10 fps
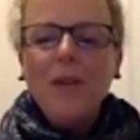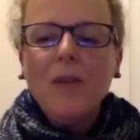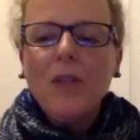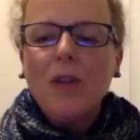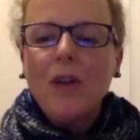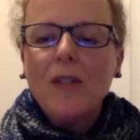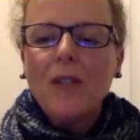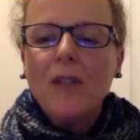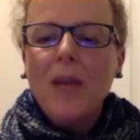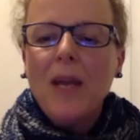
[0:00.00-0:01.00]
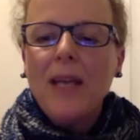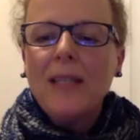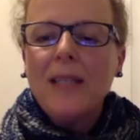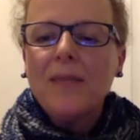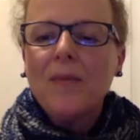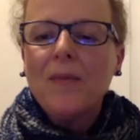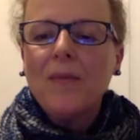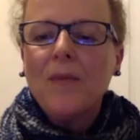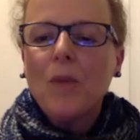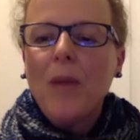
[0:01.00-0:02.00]
get your art supplies
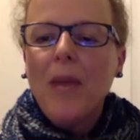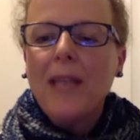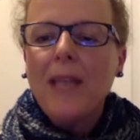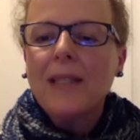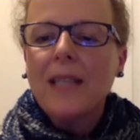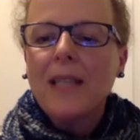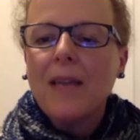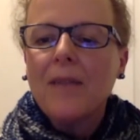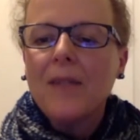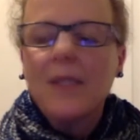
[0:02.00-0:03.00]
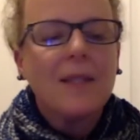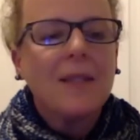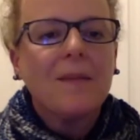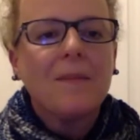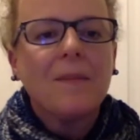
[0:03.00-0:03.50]
for your paints and canvases?